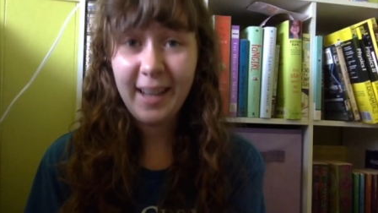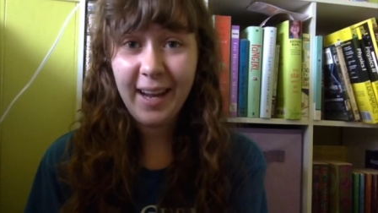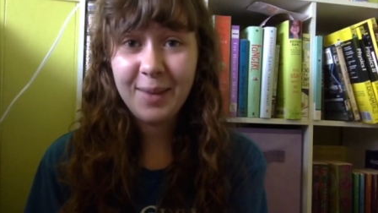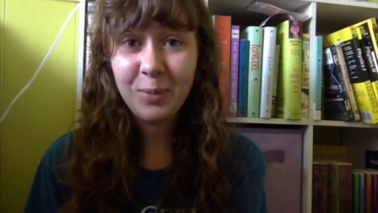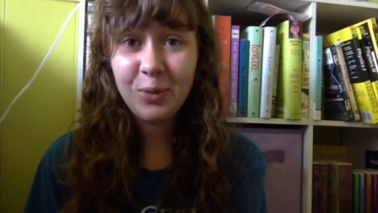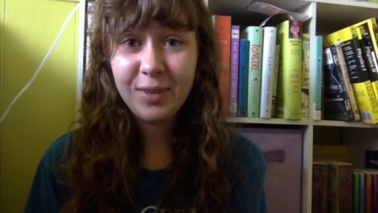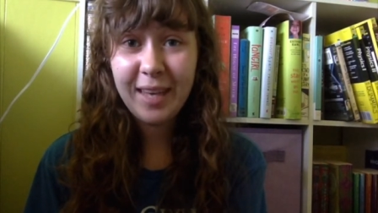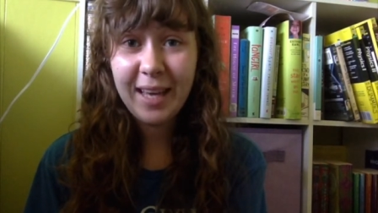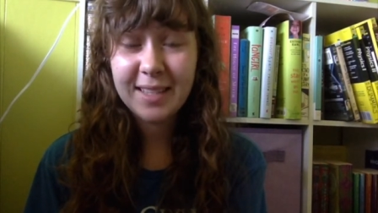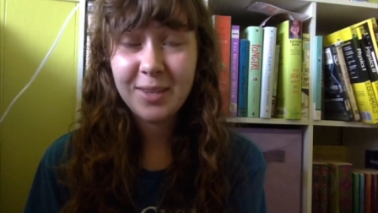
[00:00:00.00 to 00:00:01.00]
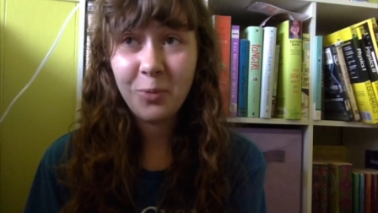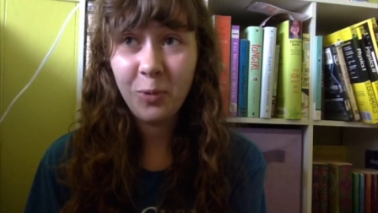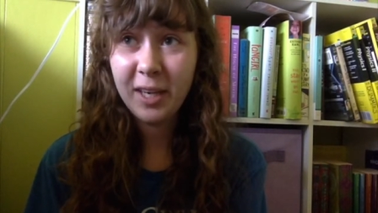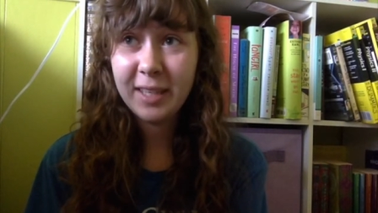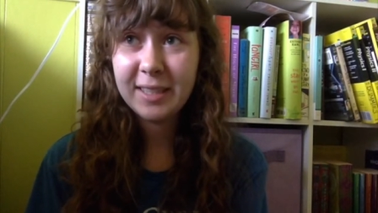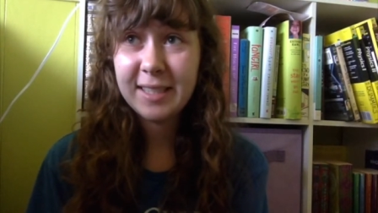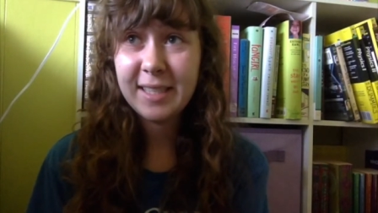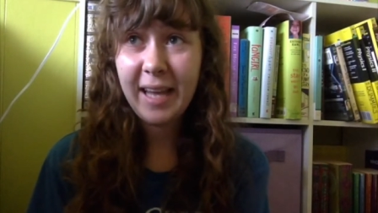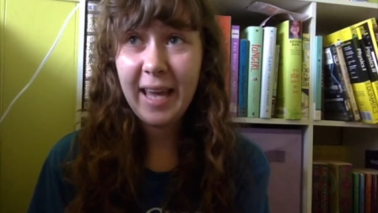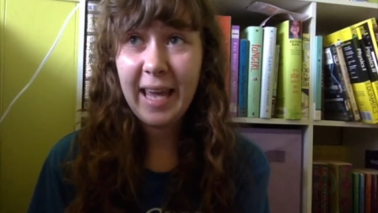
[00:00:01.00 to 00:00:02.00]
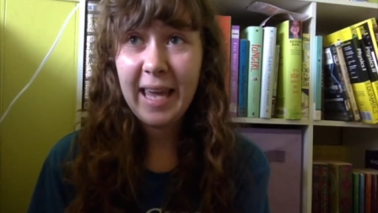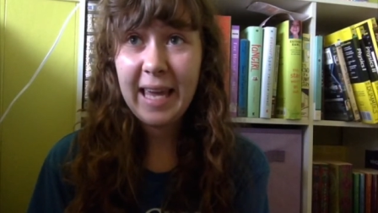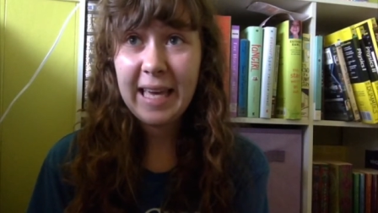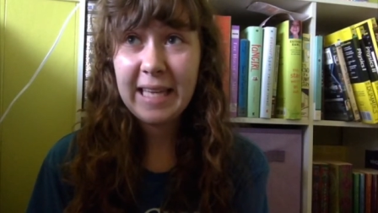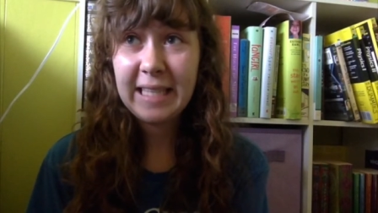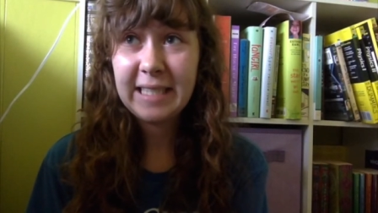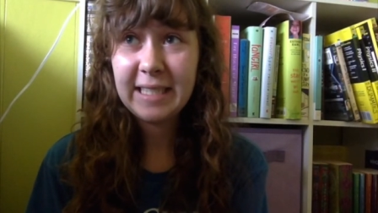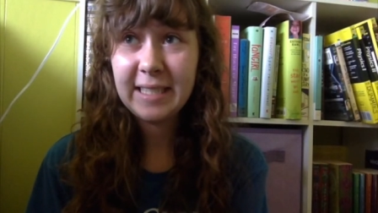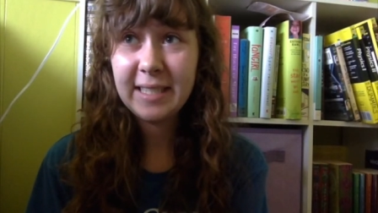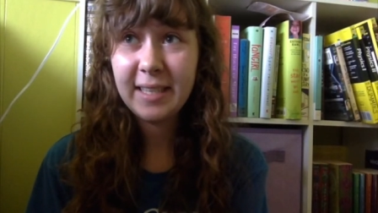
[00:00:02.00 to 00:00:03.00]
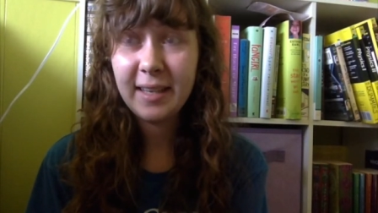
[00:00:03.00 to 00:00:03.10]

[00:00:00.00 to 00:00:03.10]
iMovie hasn't worked and